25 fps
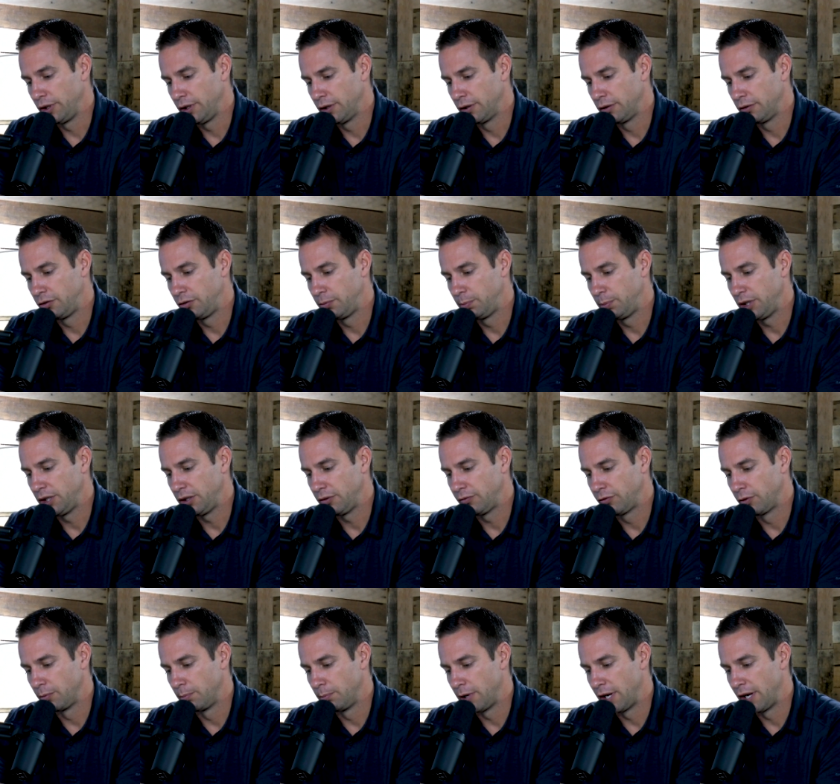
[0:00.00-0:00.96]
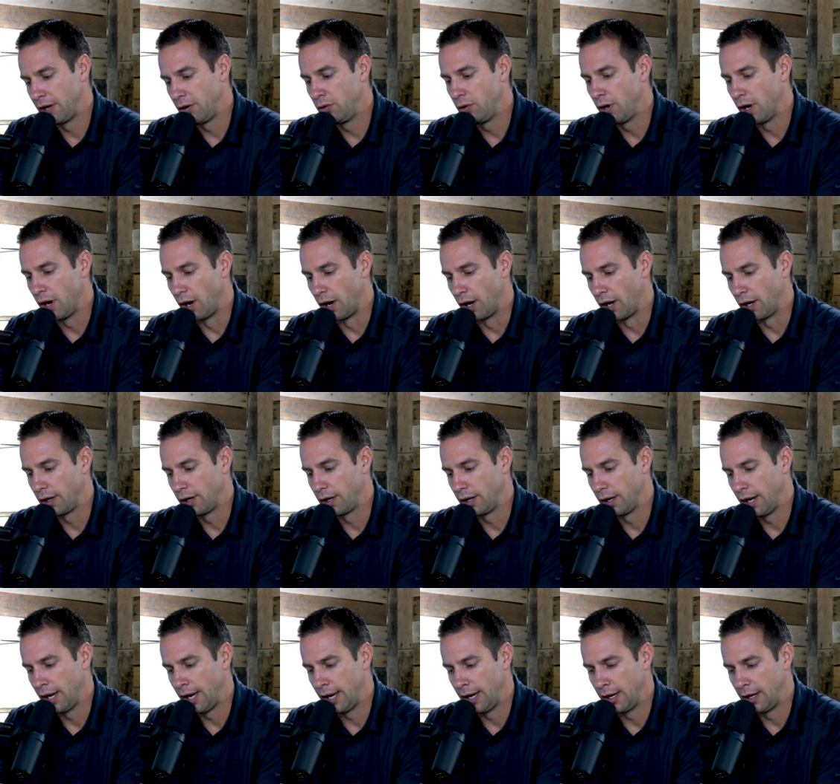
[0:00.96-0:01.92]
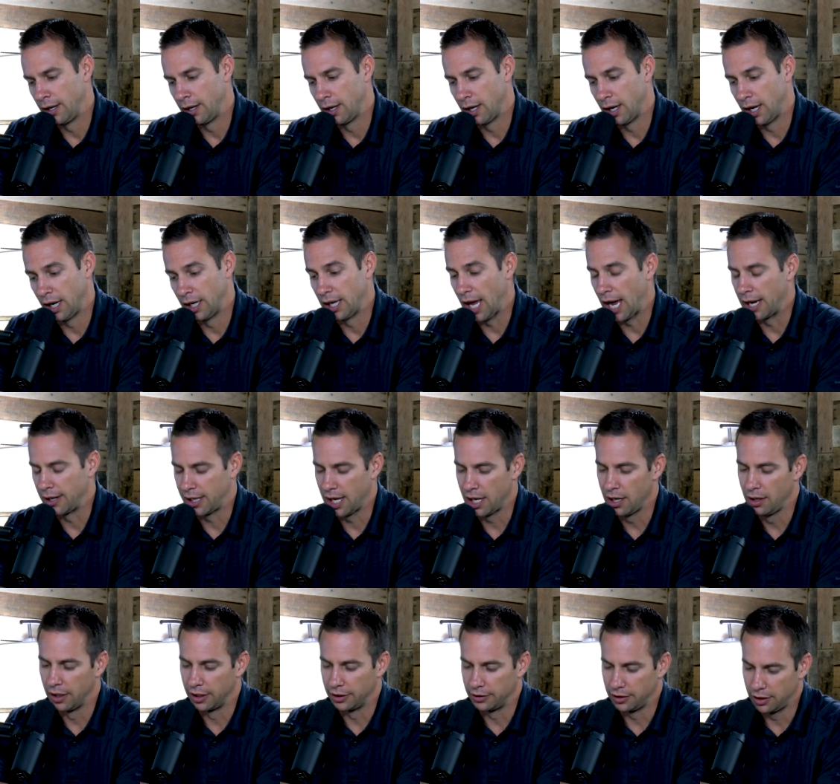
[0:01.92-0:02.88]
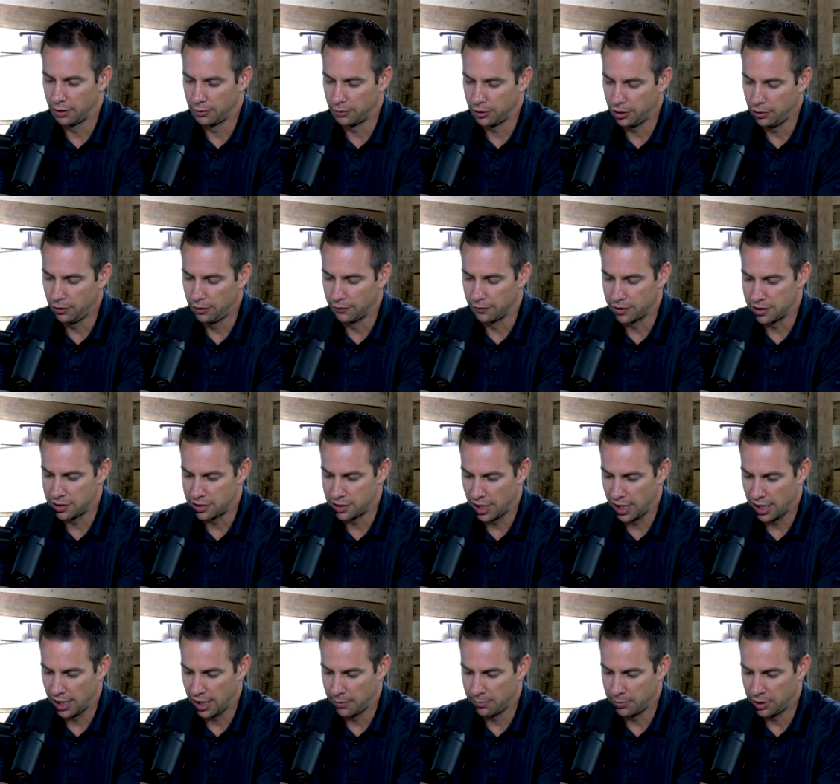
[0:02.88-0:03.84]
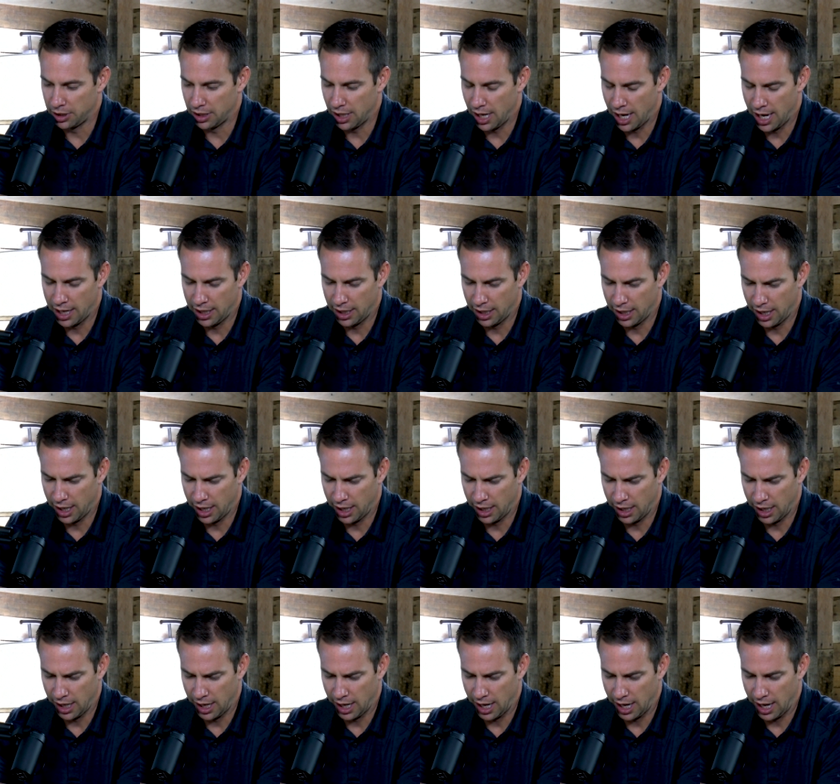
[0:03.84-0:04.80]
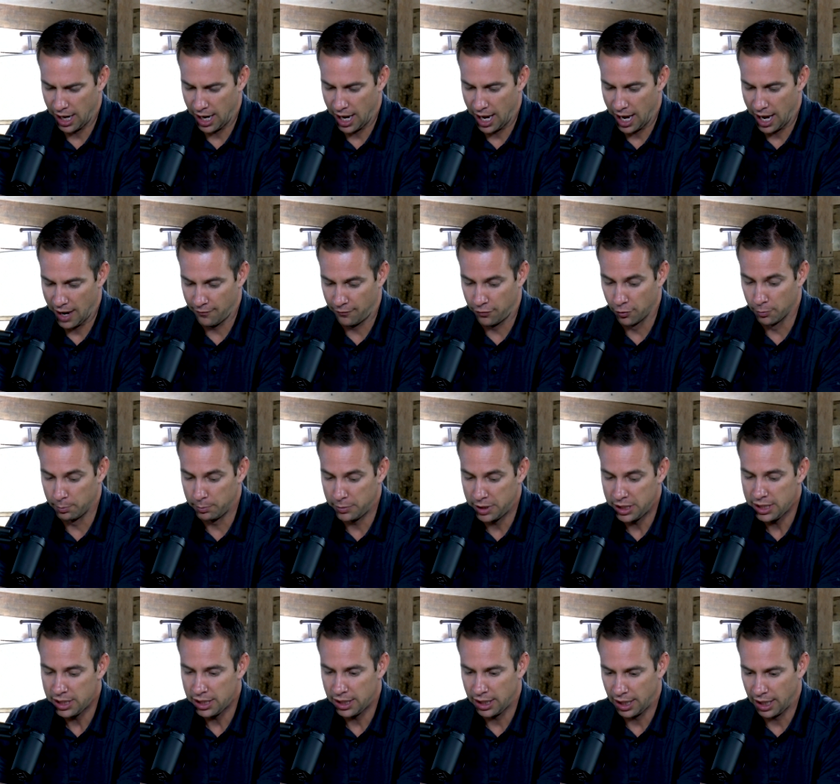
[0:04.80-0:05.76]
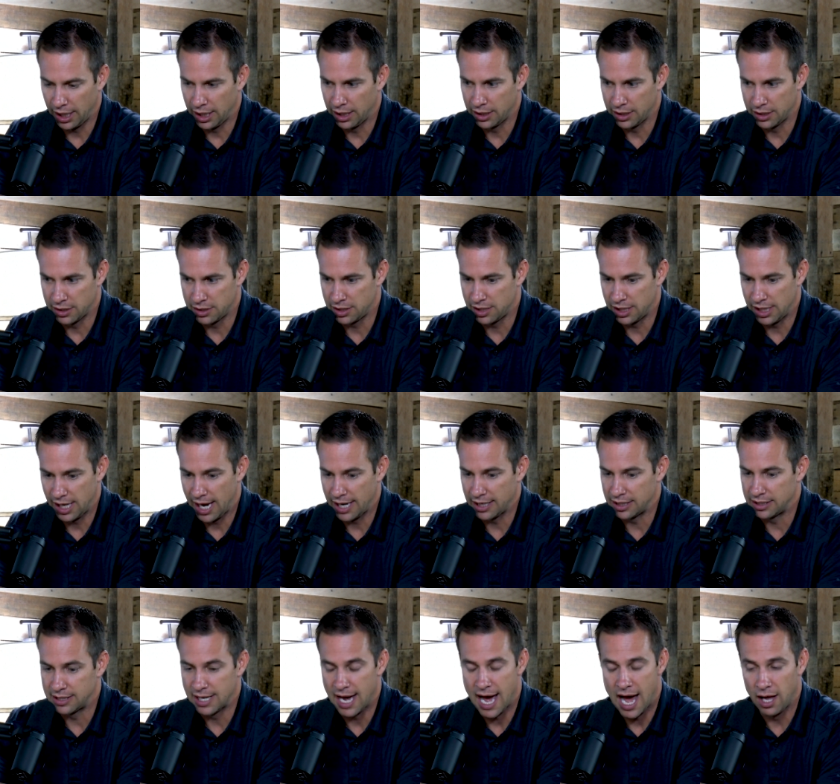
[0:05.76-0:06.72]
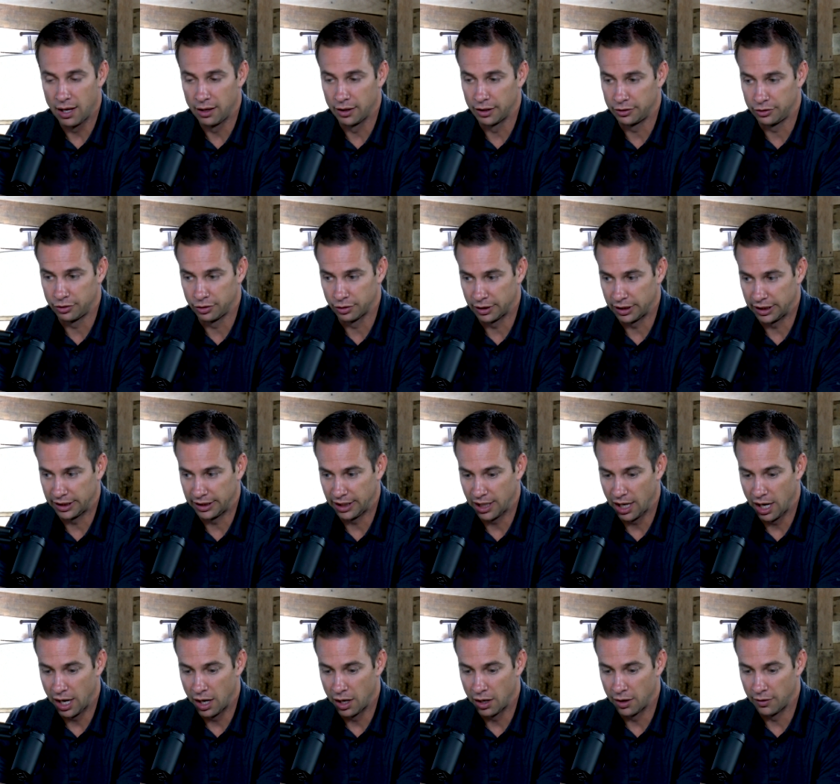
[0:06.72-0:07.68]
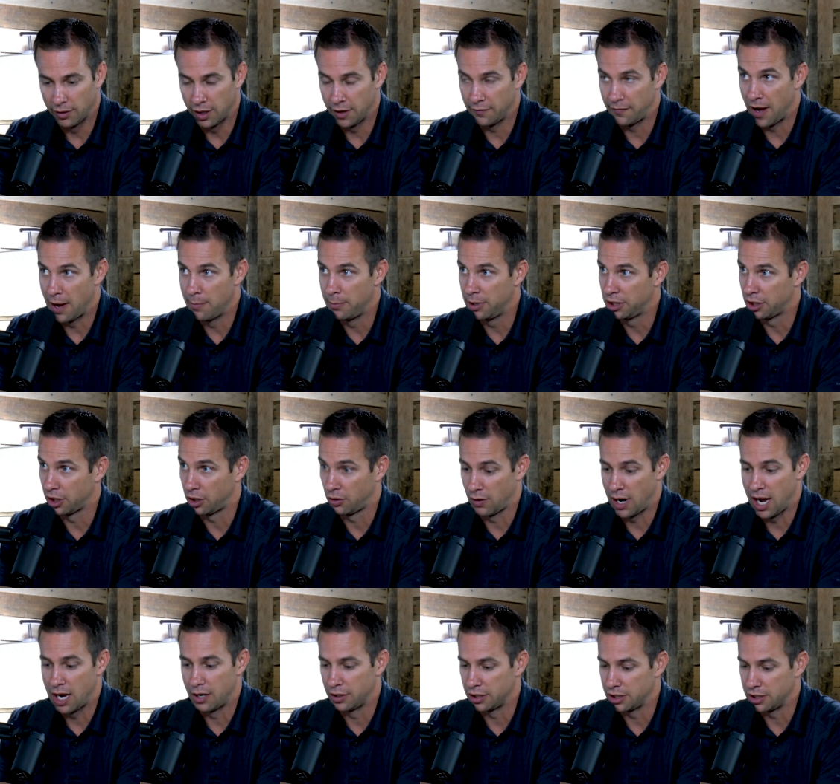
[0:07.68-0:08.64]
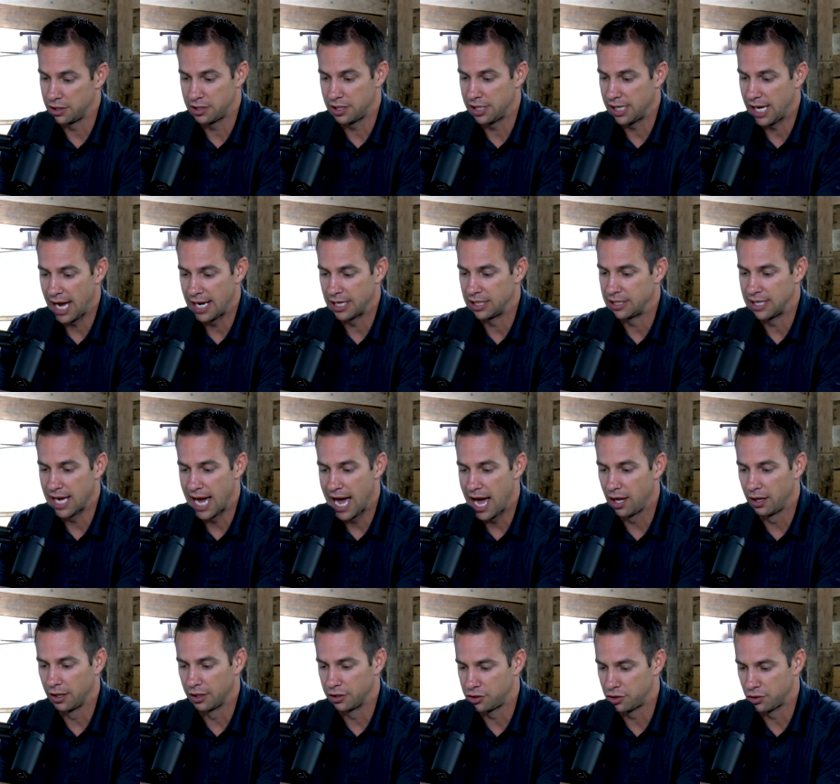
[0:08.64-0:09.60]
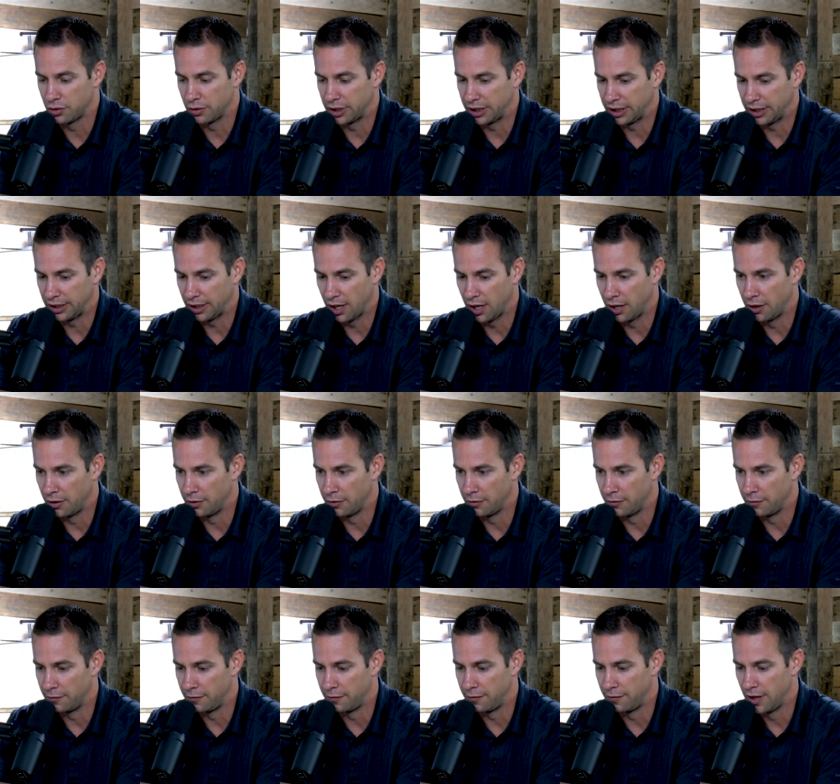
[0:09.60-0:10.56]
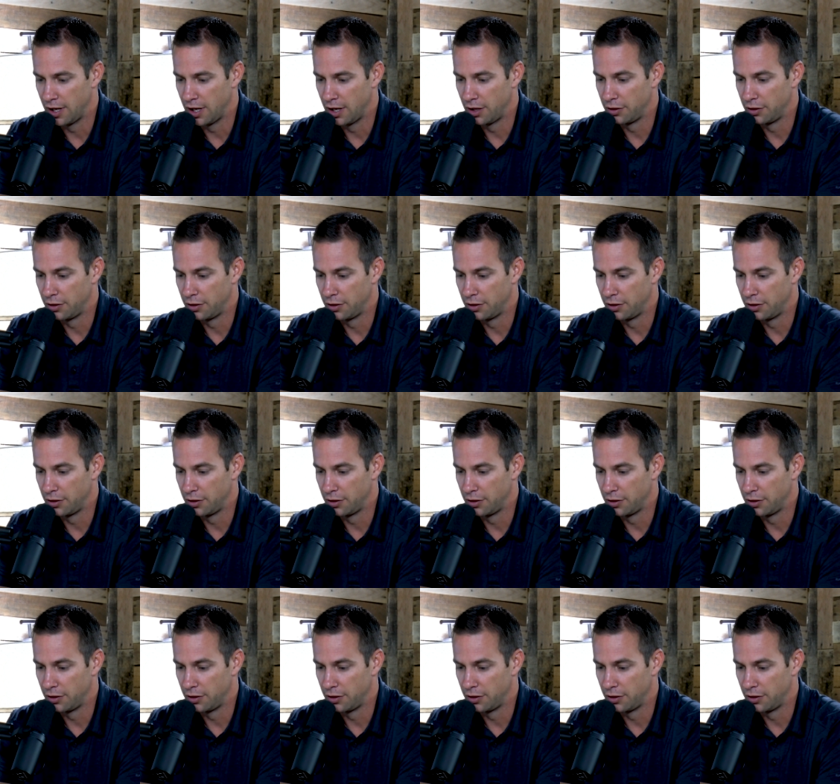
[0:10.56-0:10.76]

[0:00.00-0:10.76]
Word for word: going to speak from my own heart, mm-hmm. and uh, I, I kind of like hear what you have to say. I mean, I for me, it is the idolatry of if I'm in the crowd, it is the idolatry of